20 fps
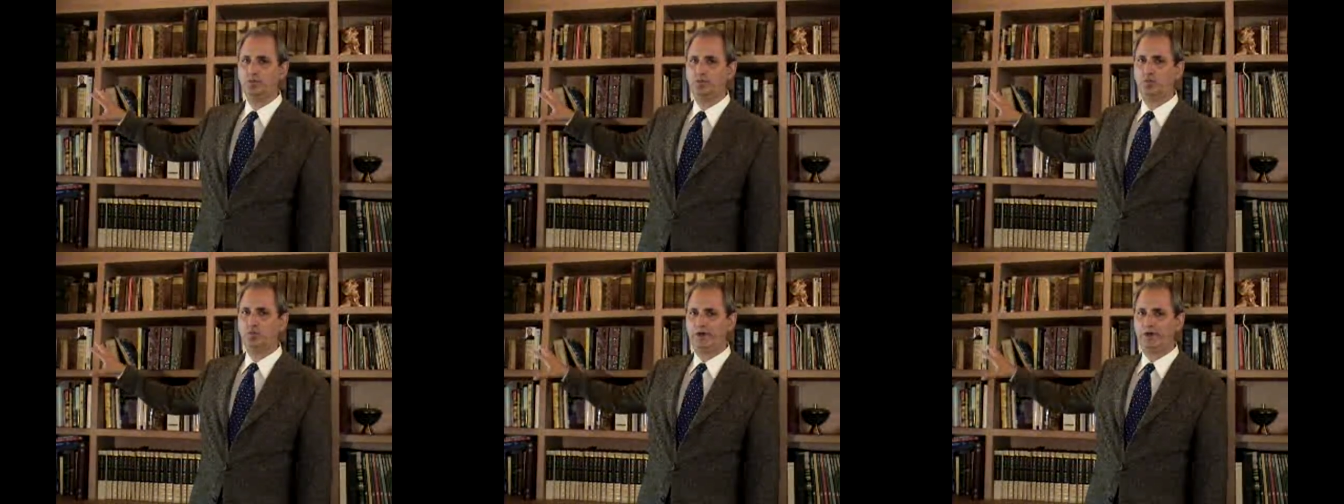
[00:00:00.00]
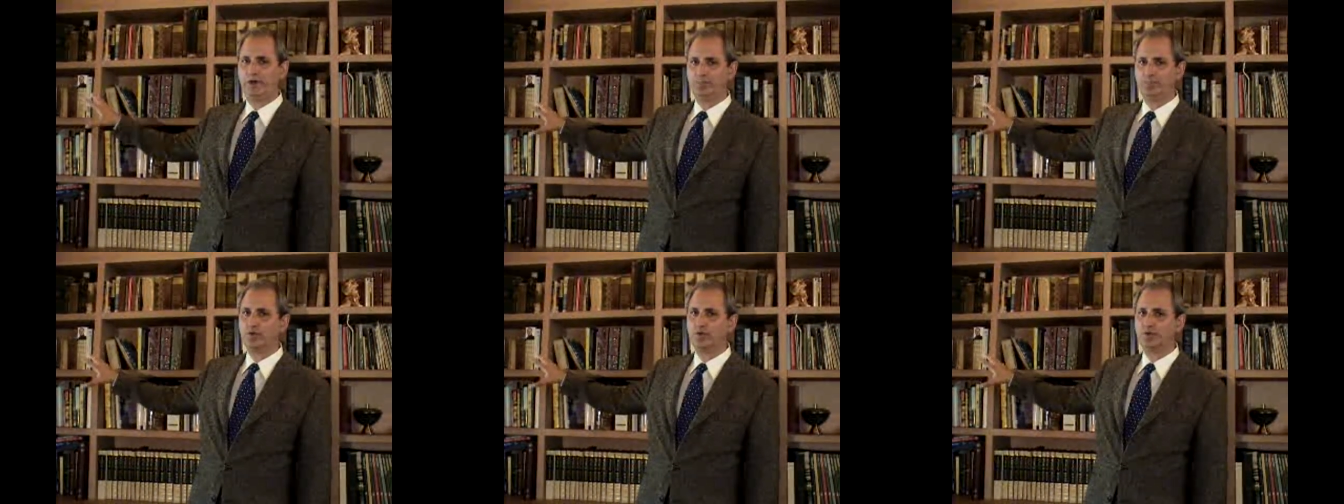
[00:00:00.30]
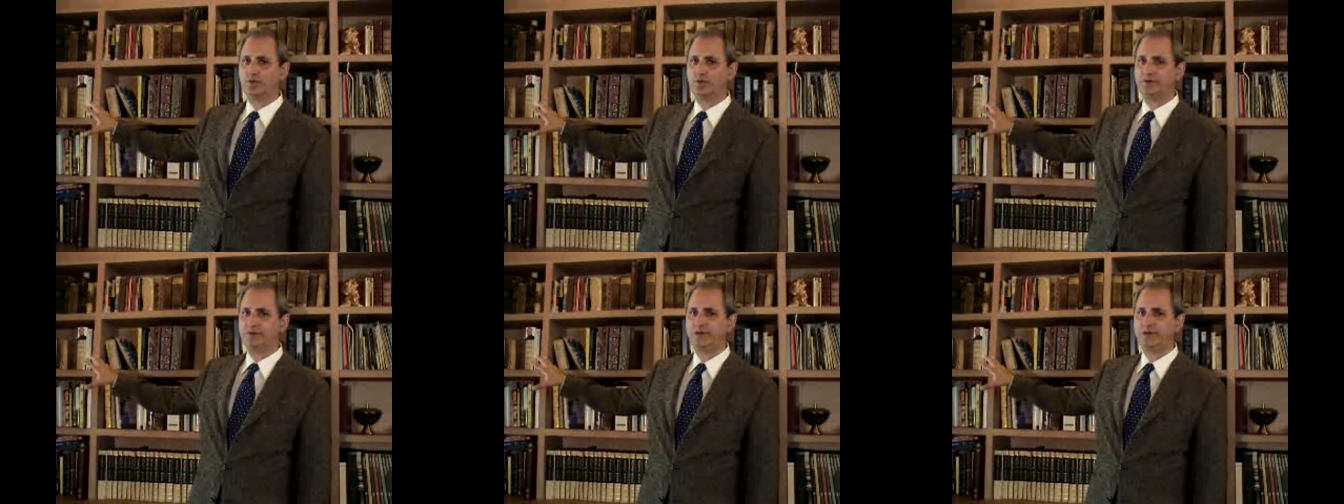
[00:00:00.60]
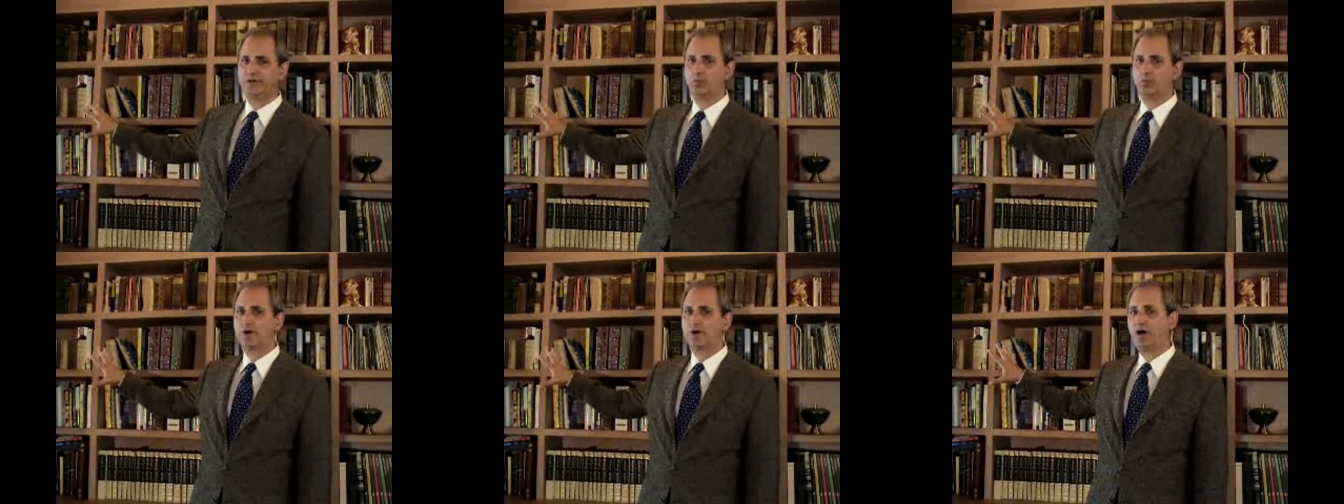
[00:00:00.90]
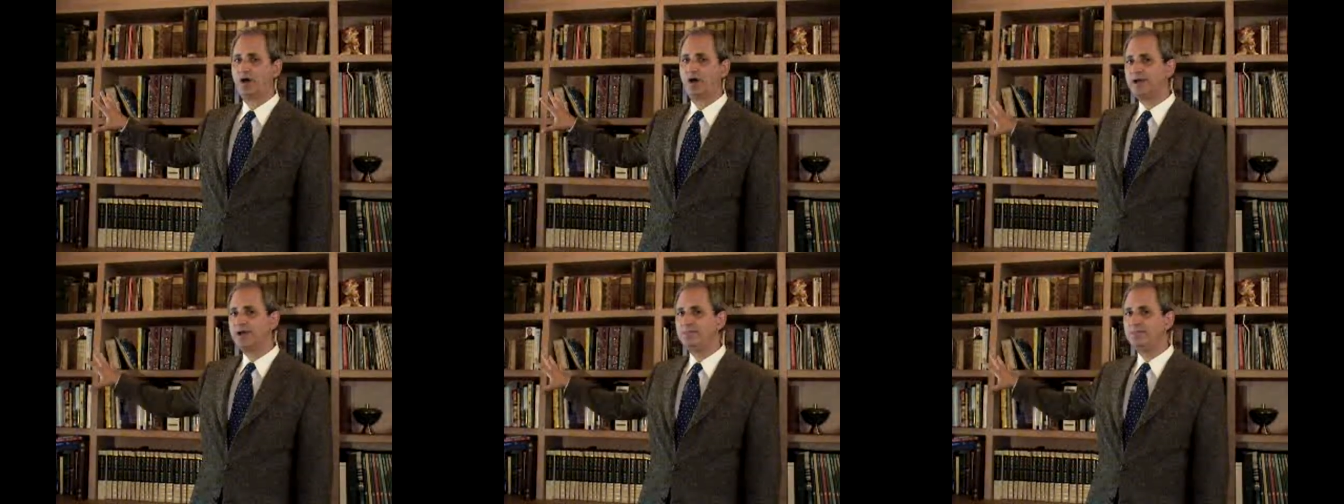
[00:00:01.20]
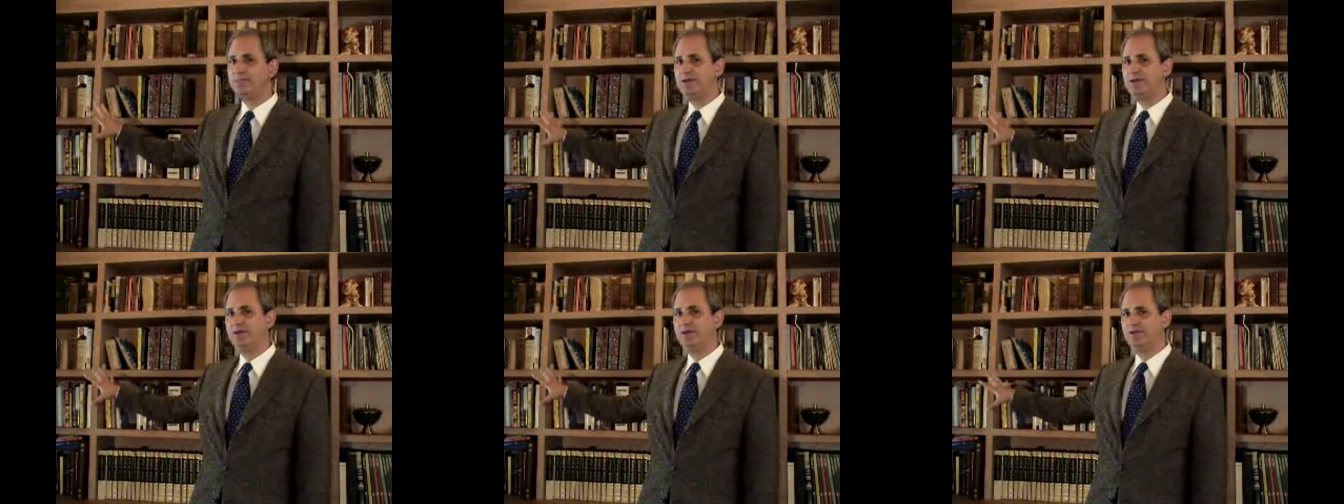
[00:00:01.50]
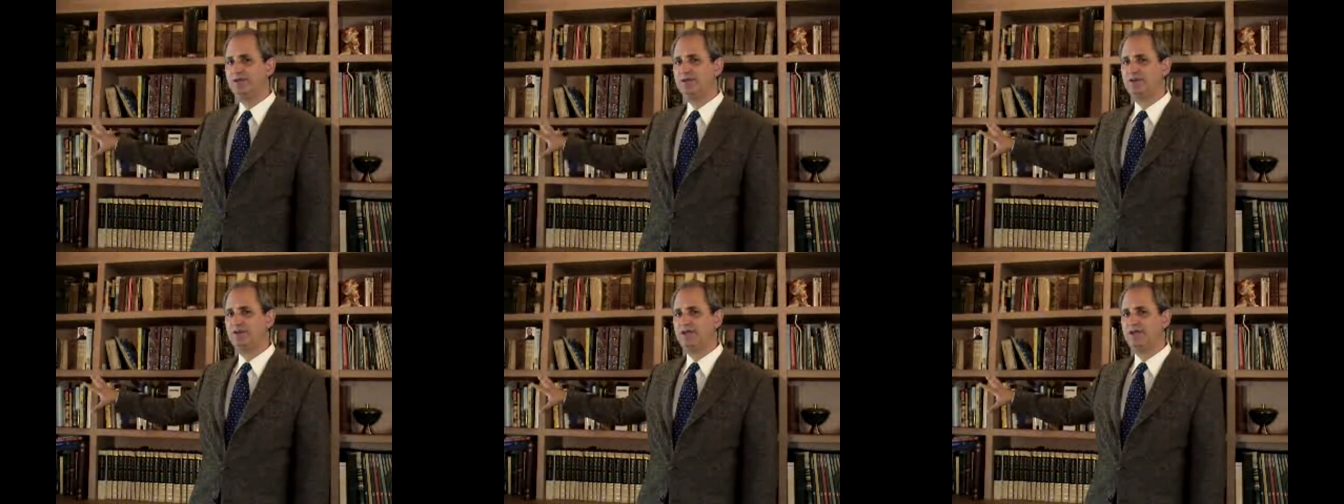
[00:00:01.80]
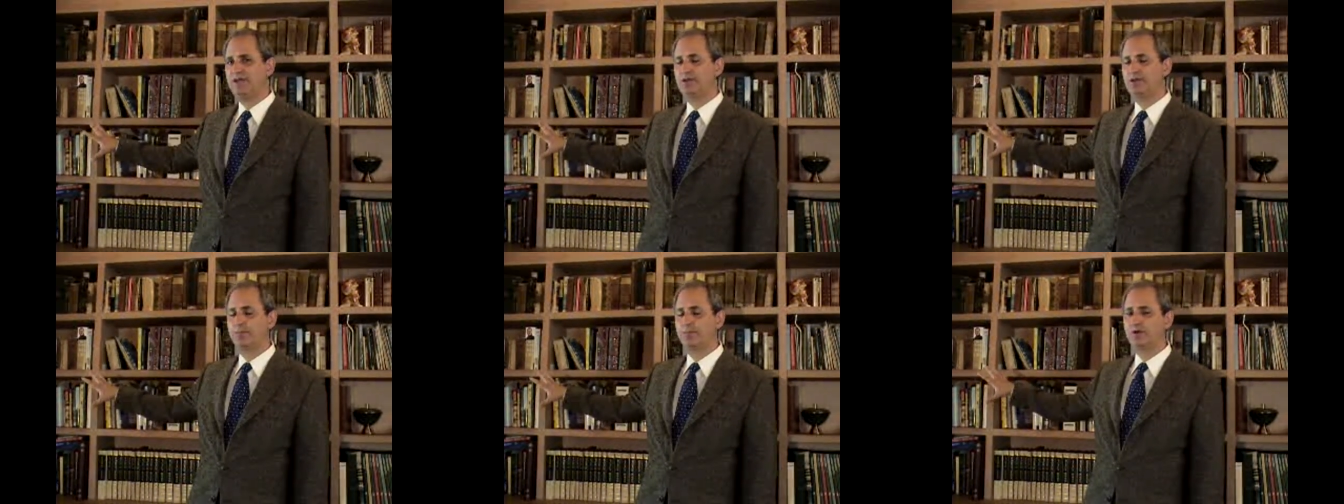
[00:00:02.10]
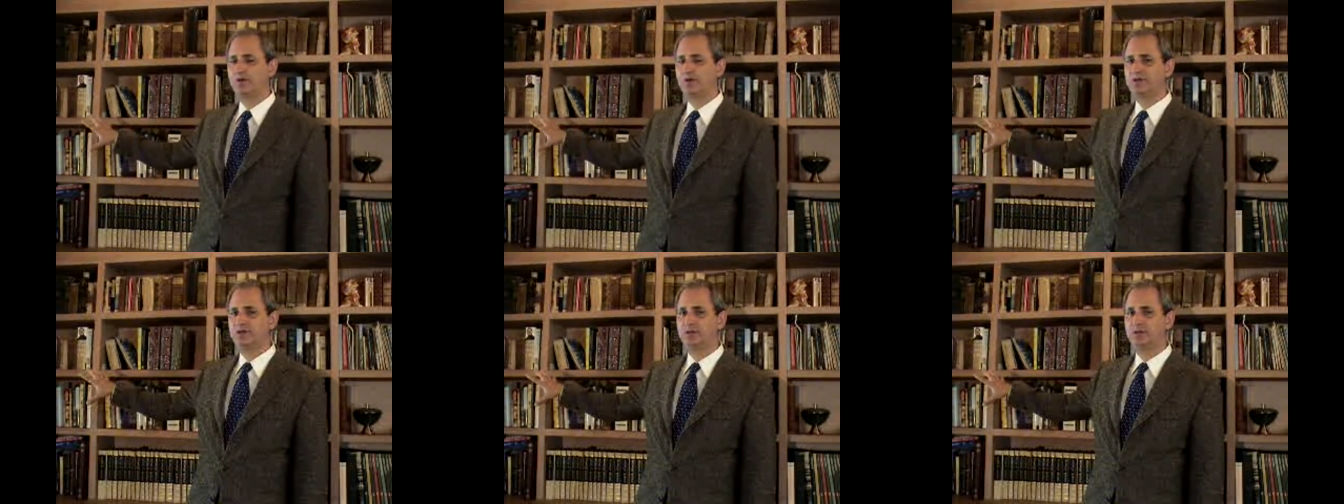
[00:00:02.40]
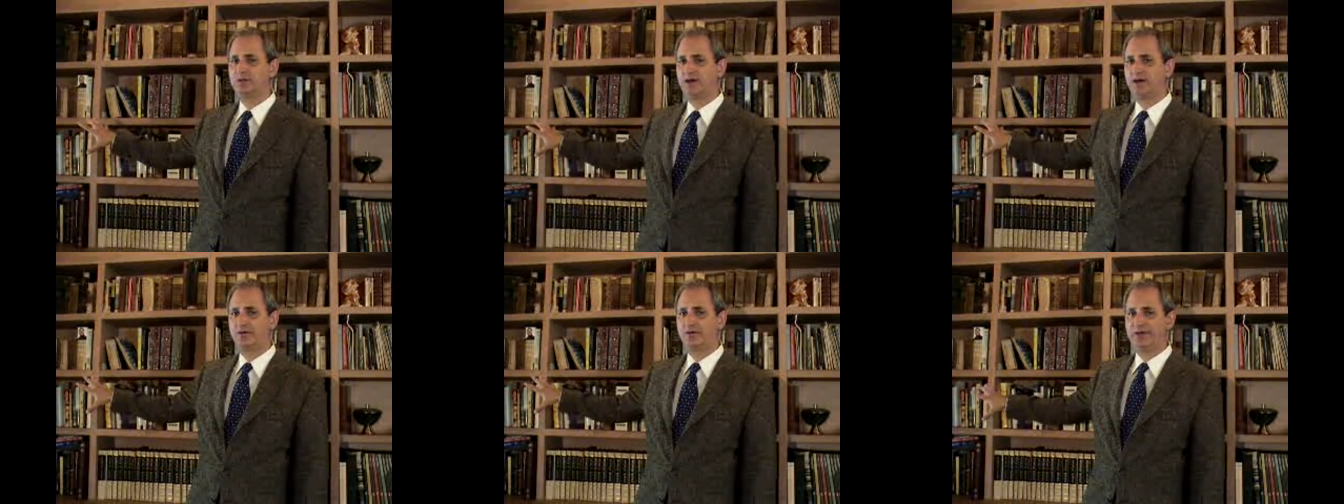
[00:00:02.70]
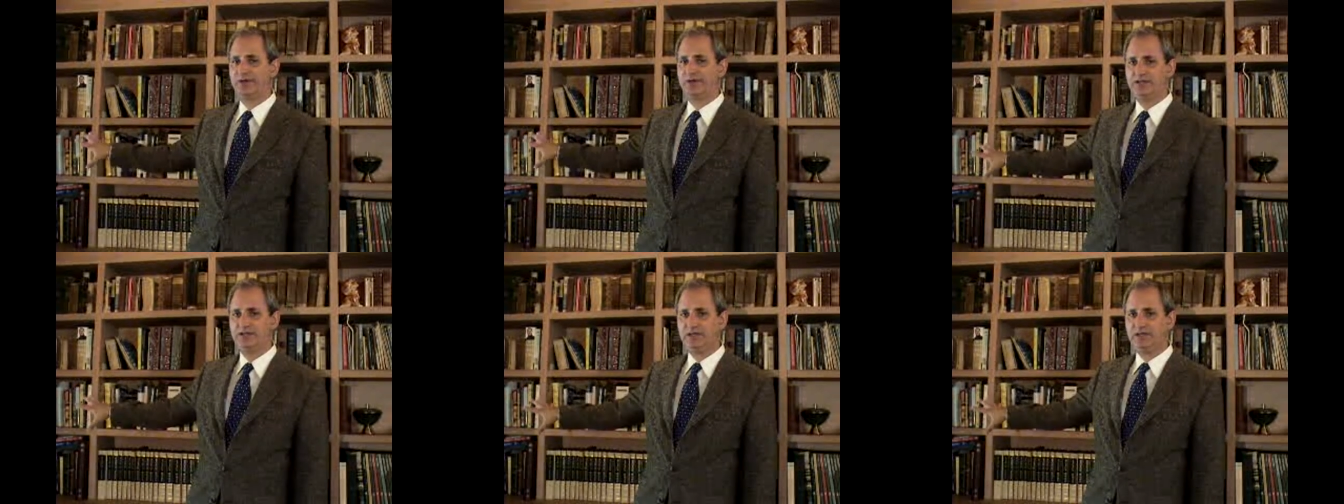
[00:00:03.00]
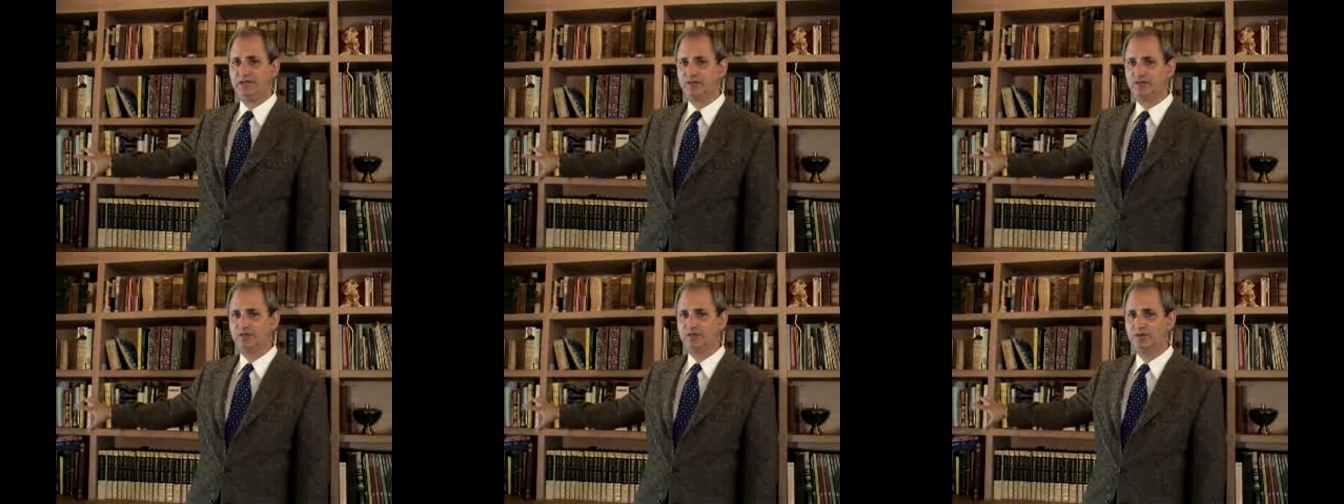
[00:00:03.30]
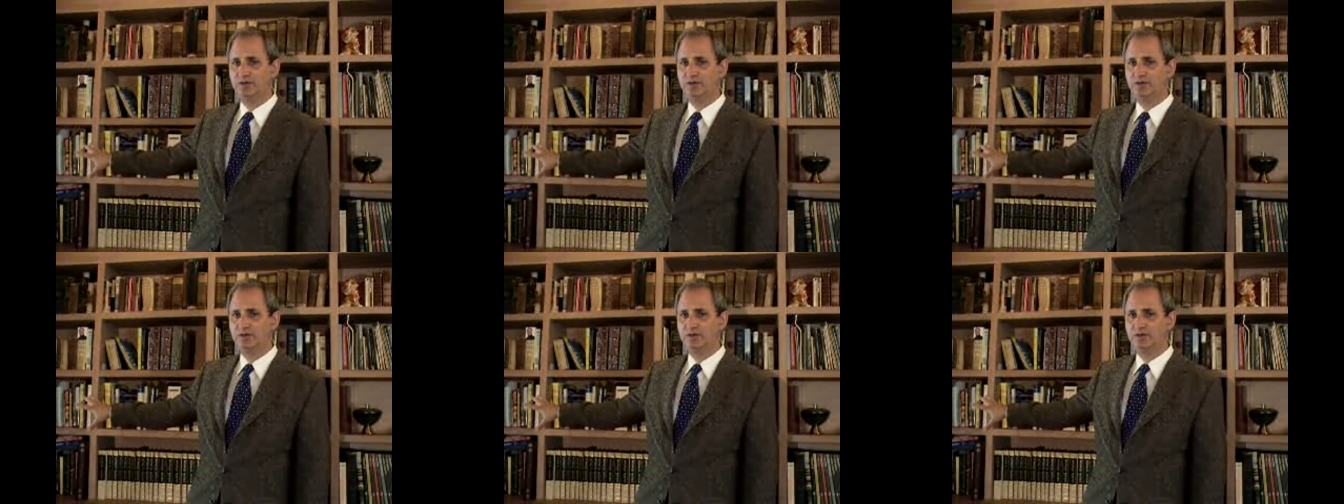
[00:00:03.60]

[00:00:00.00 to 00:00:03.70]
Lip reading: whiteboard over here where I may maintain a parking lot of ideas.